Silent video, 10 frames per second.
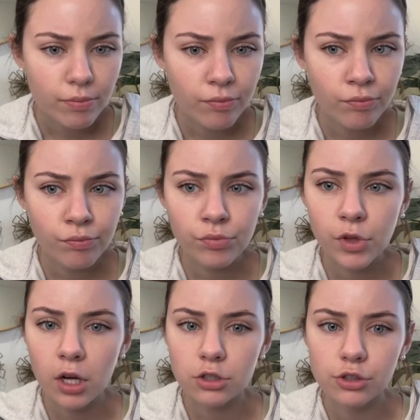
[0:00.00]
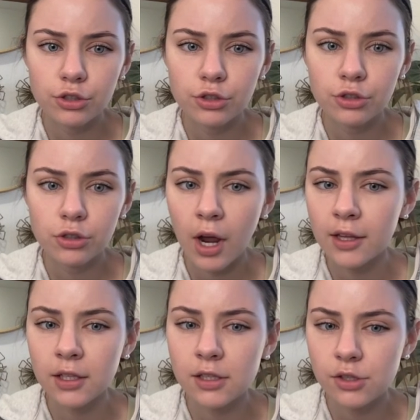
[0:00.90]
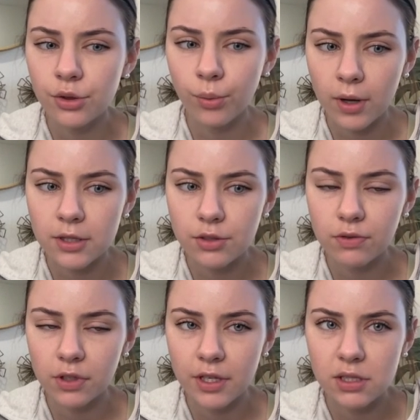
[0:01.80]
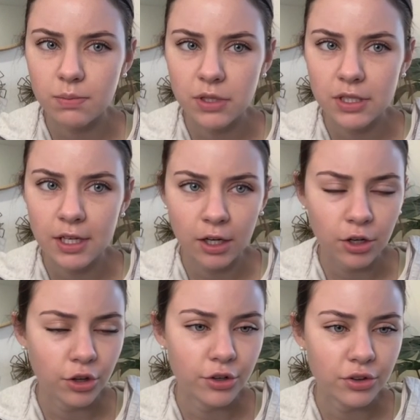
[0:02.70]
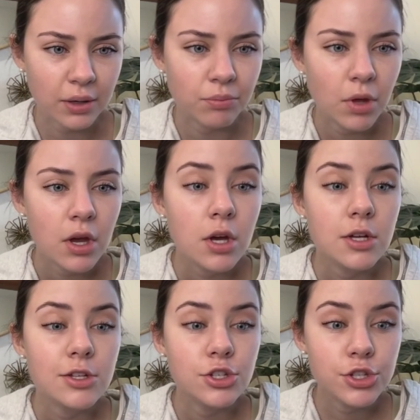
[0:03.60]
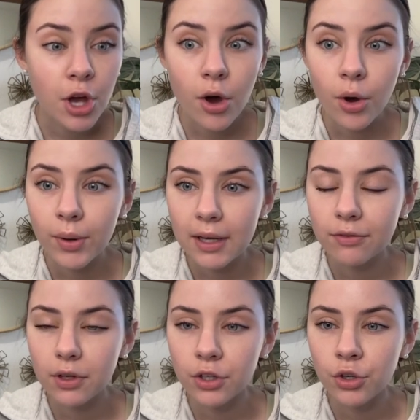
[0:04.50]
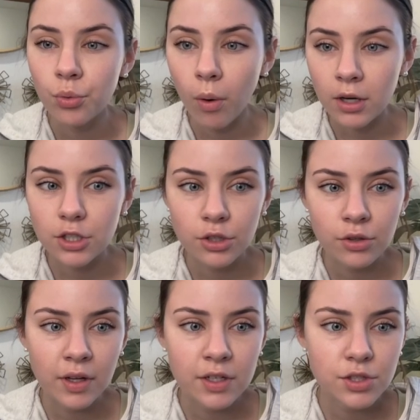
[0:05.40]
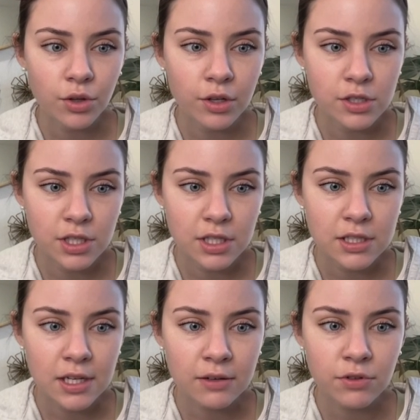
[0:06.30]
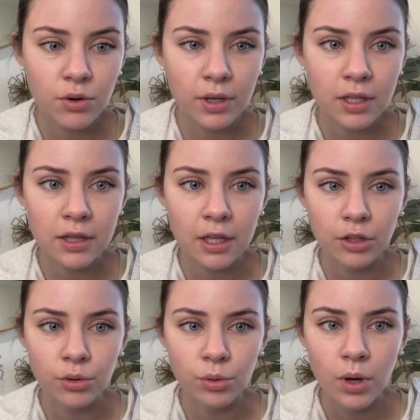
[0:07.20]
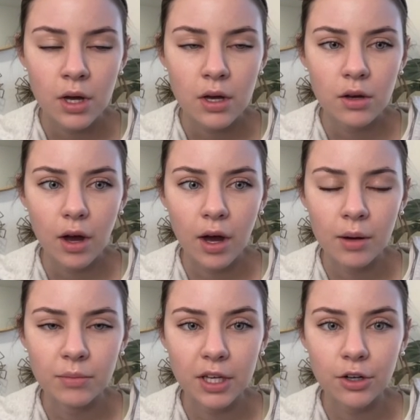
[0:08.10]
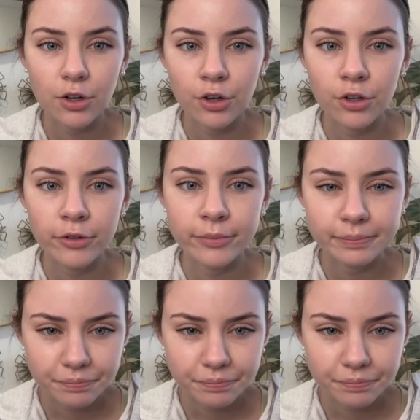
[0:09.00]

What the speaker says: I think these are the ones for this particular thing. So if you want to do this, so there's the incentive token that you can earn